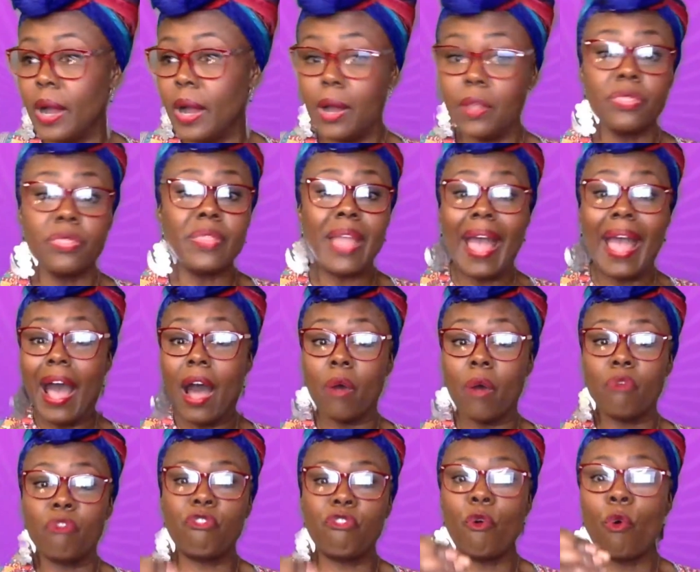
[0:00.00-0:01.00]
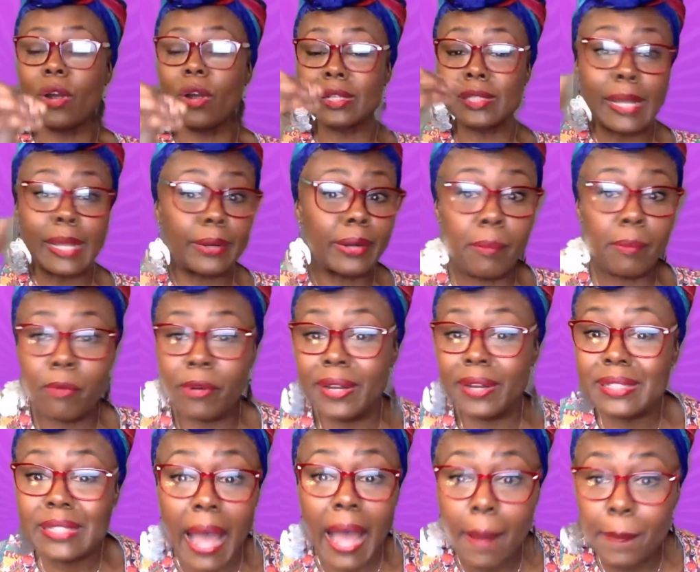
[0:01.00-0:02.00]
now for Saturday morning
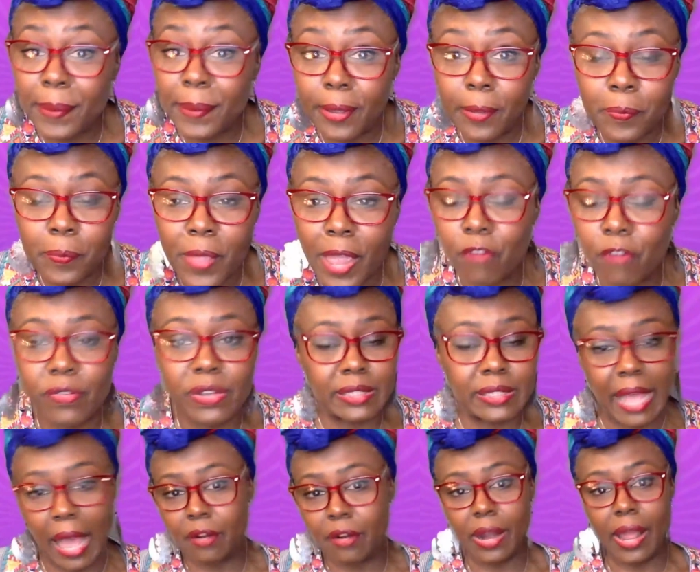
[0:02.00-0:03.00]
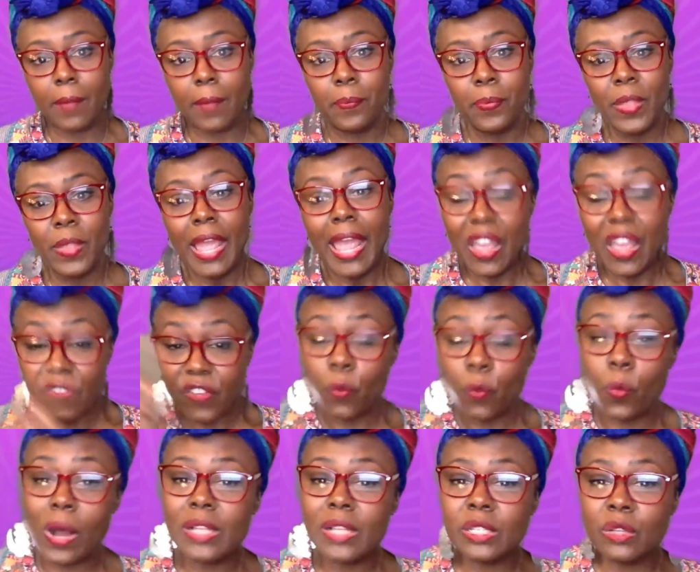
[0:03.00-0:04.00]
tap in every Saturday. If it
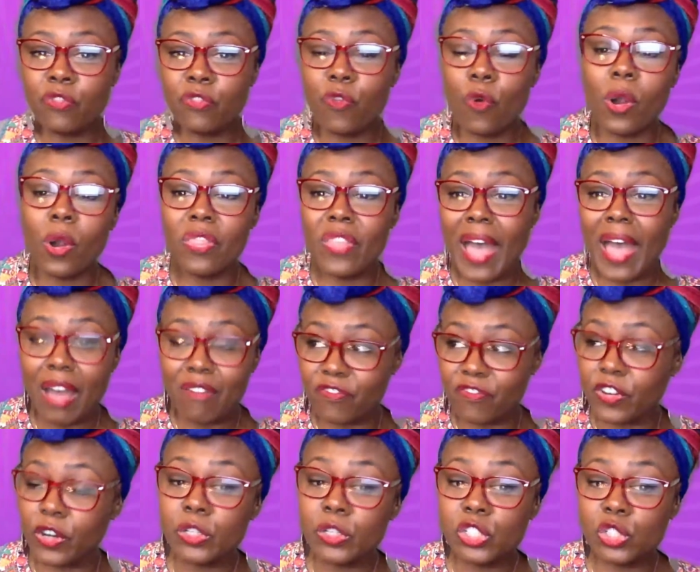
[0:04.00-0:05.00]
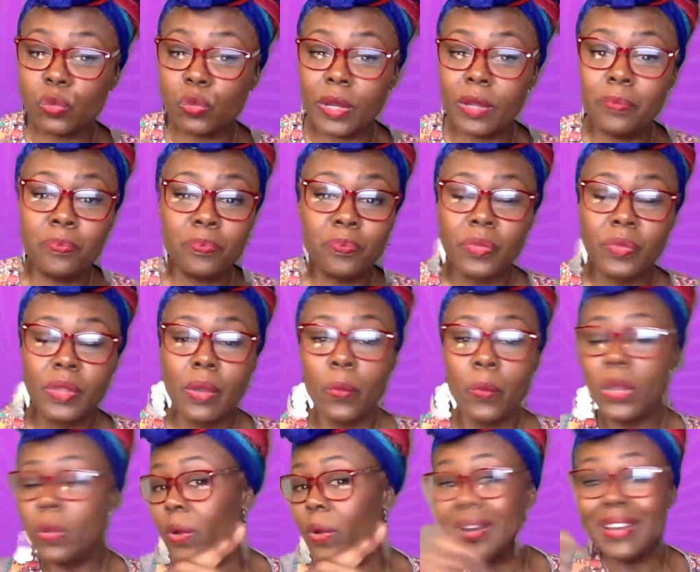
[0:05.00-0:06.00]
wasn't for that first one,
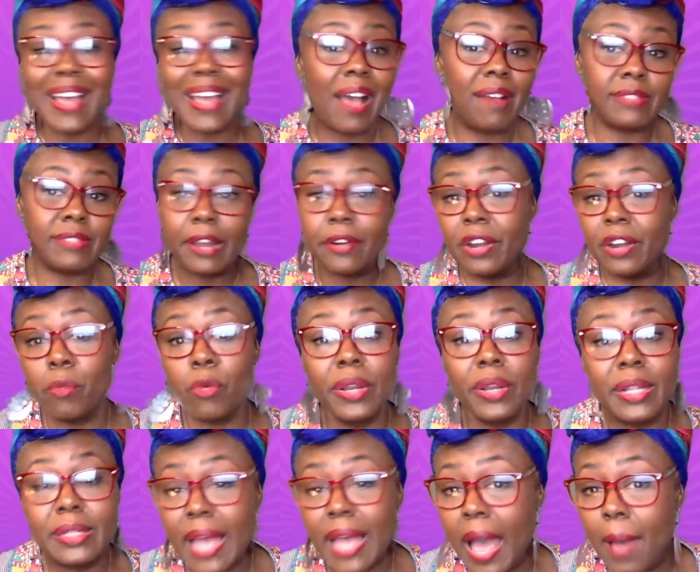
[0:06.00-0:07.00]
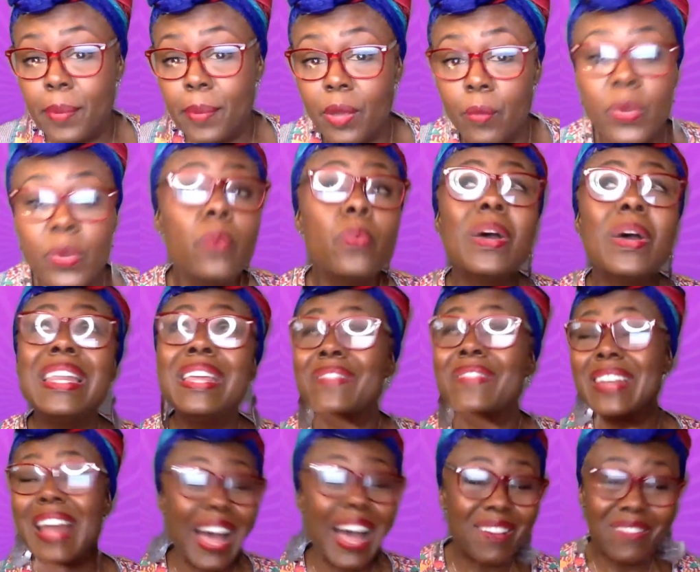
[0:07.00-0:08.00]
we wouldn't have Saturday morning tap in. We wouldn't even
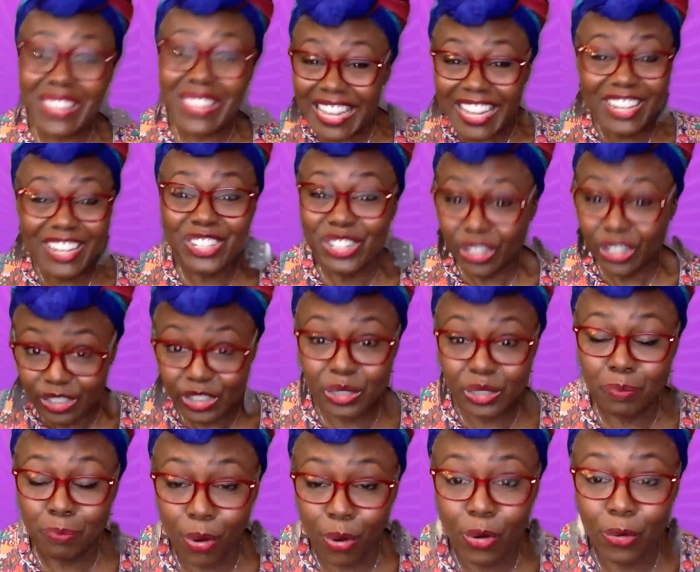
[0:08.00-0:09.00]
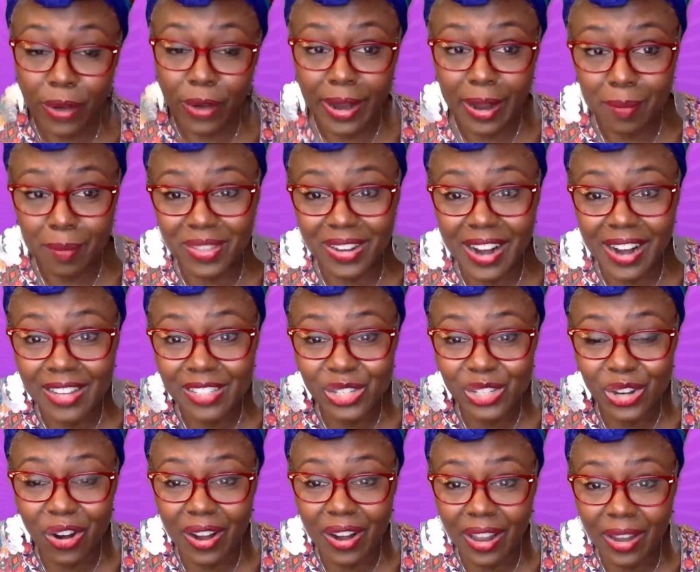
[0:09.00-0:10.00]
have the internship program that I
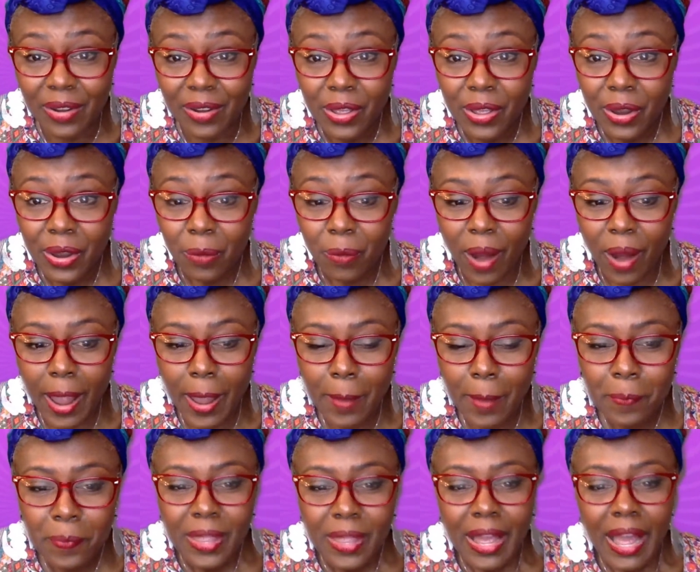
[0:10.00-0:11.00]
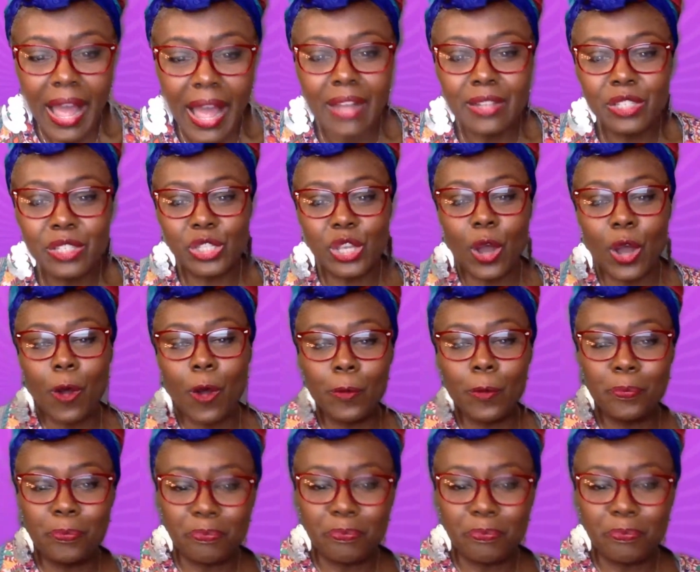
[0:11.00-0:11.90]
started, right? And so